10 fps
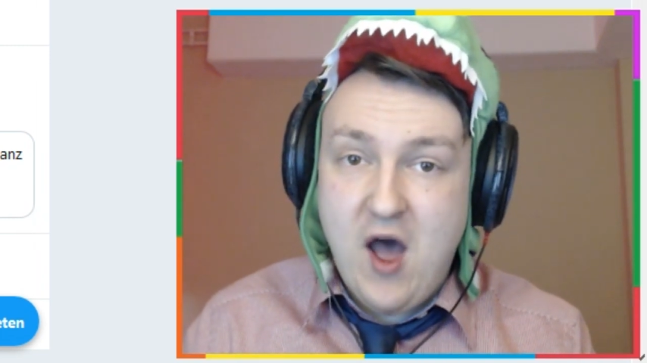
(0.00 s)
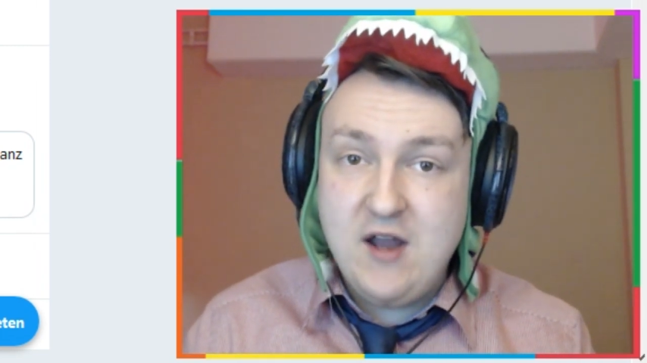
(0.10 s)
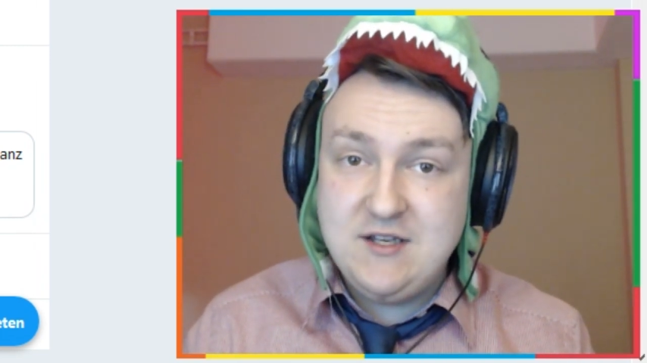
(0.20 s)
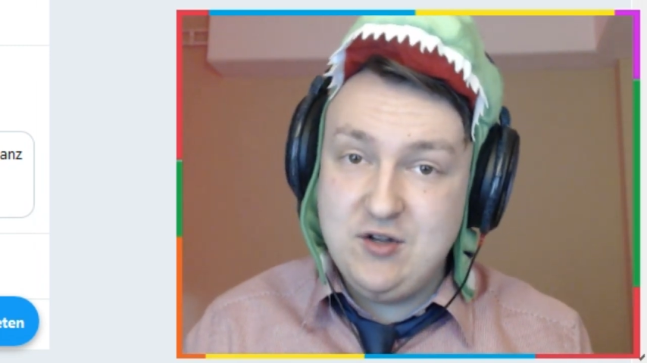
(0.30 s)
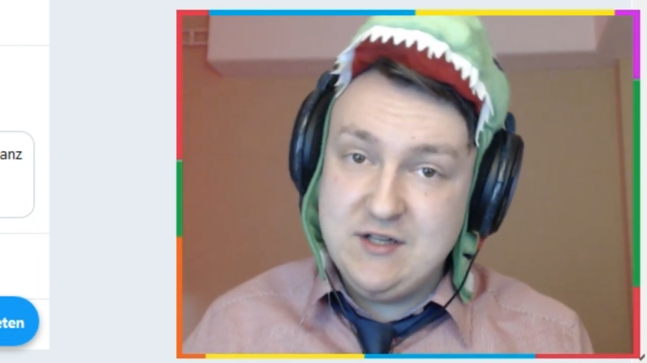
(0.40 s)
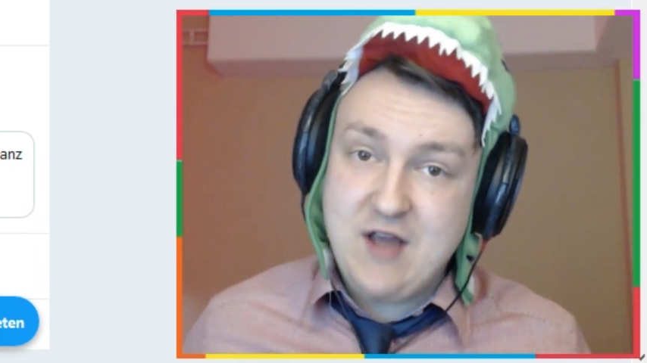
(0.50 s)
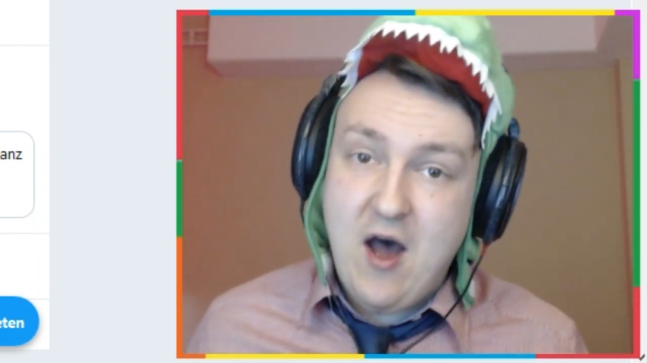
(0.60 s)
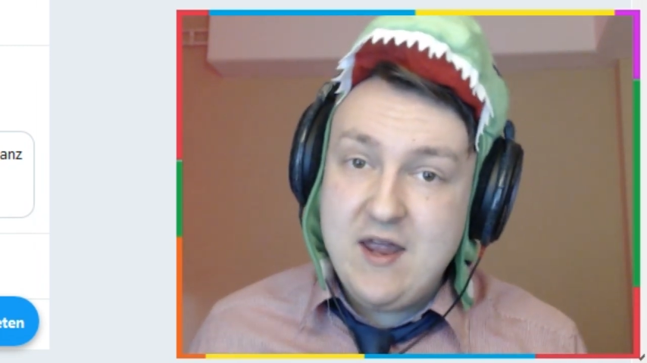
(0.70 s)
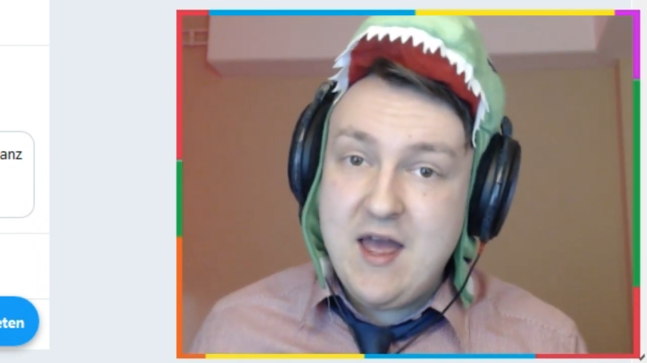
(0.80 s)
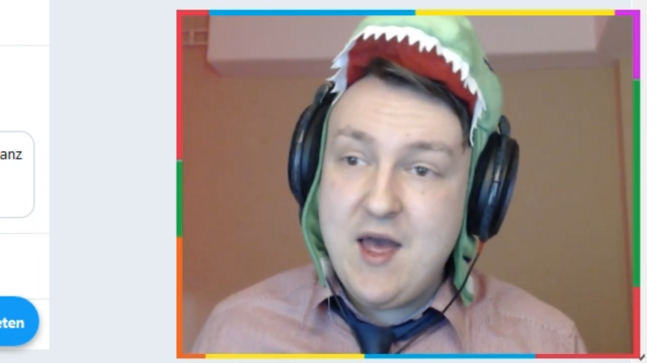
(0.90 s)
Hytale as
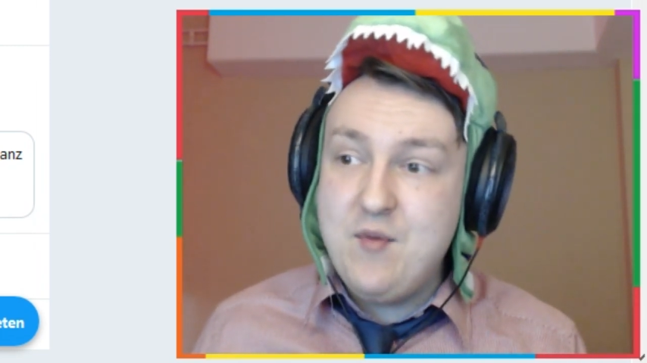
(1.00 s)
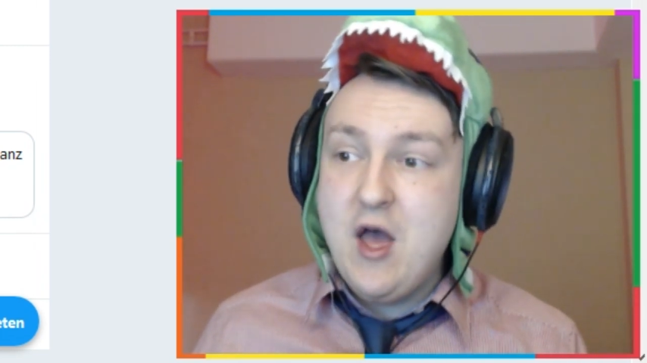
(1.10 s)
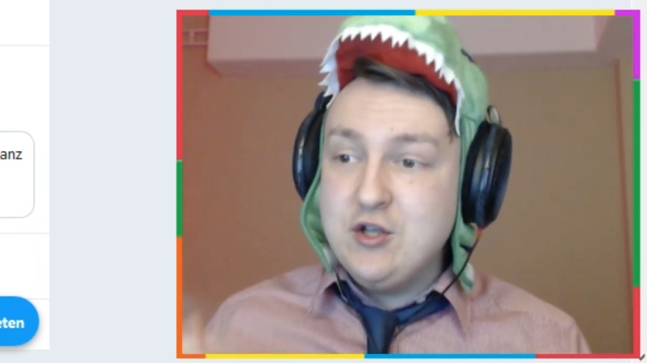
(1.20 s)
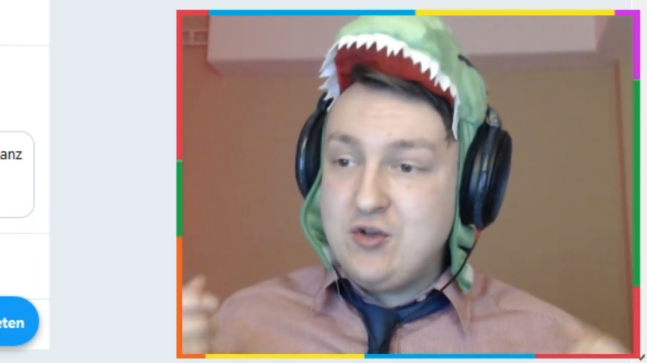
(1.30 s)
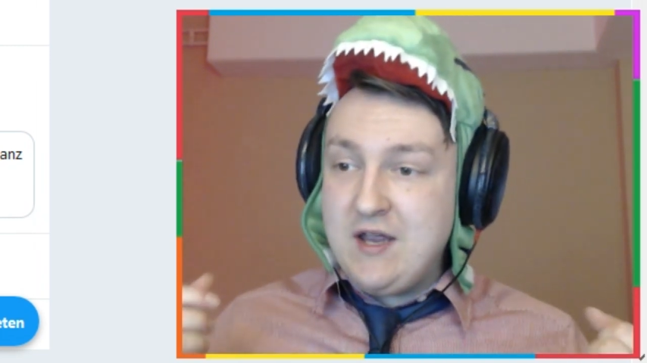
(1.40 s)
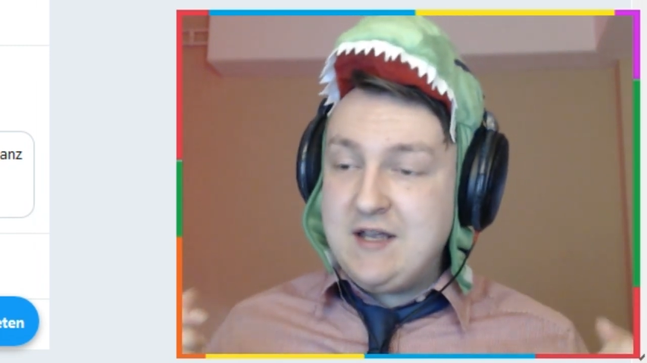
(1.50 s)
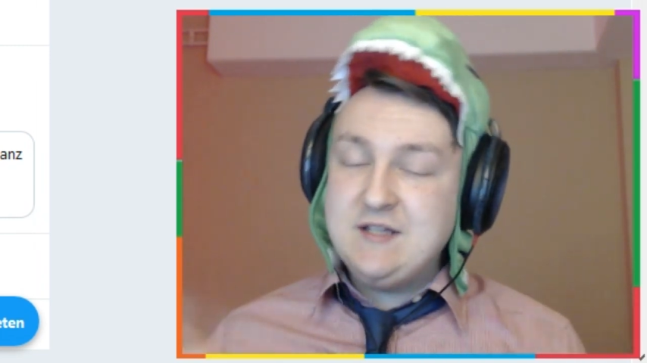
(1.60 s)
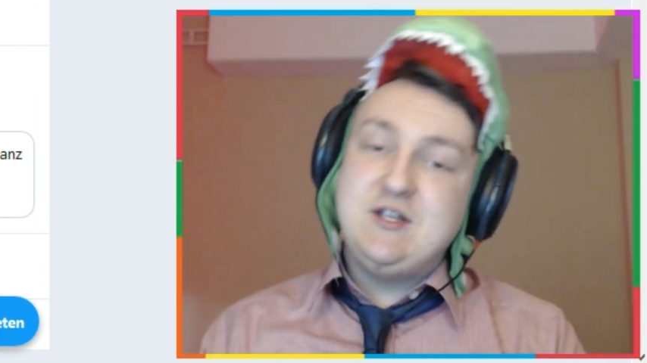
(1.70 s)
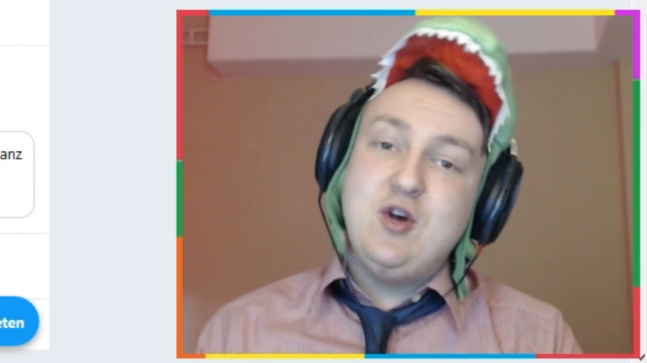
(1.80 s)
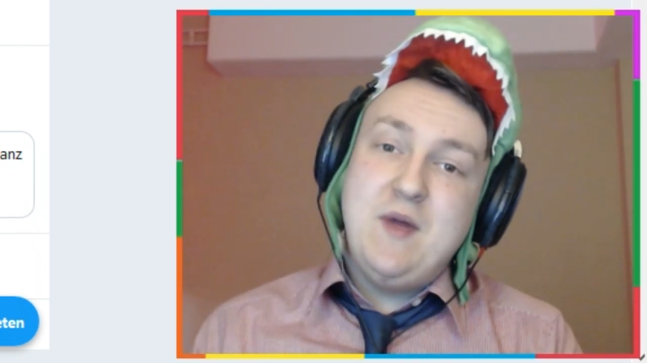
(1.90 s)
I am, so I
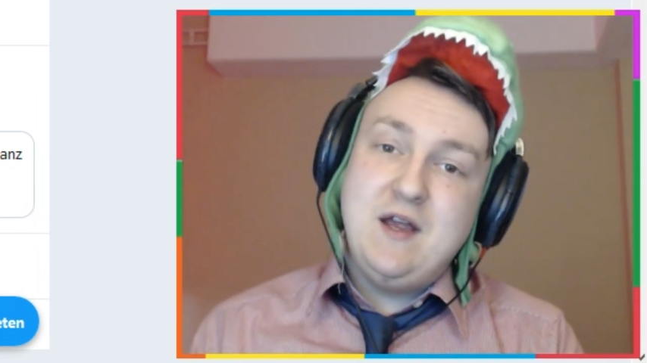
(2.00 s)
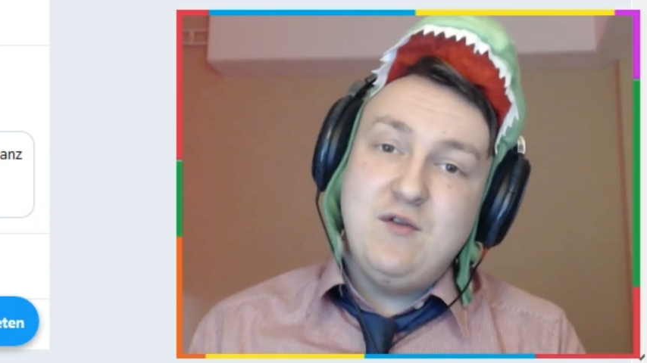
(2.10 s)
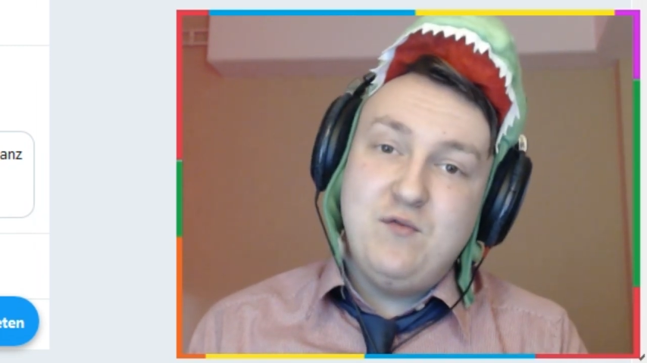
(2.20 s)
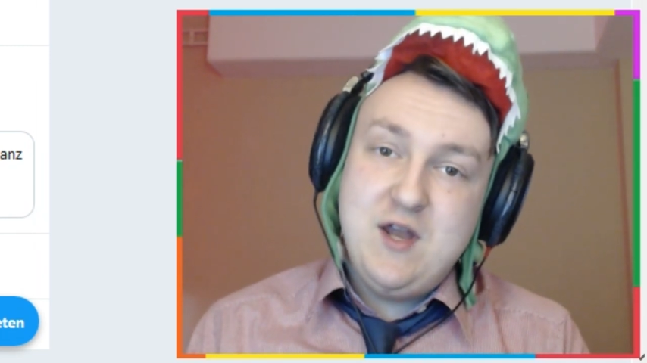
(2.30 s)
can still make a